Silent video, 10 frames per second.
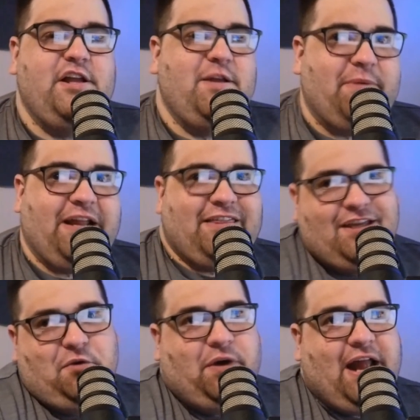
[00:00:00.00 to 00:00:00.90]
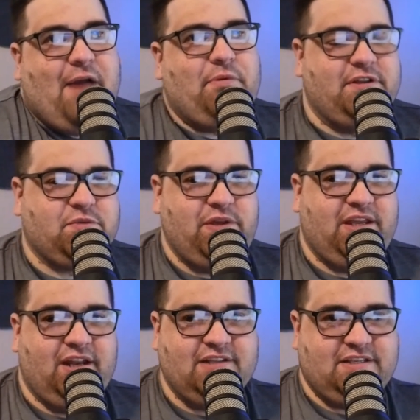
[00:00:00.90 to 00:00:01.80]
But I think what happened this
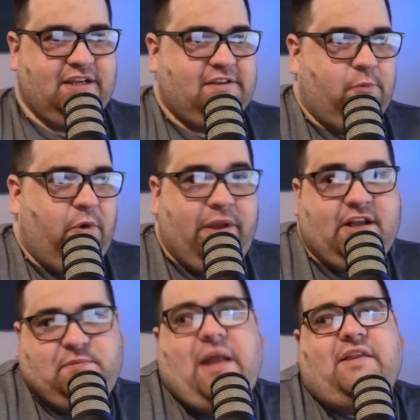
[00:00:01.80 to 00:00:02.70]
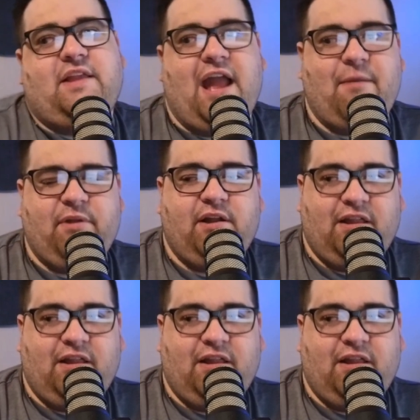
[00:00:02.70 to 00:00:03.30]
weekend is what we expected to happen.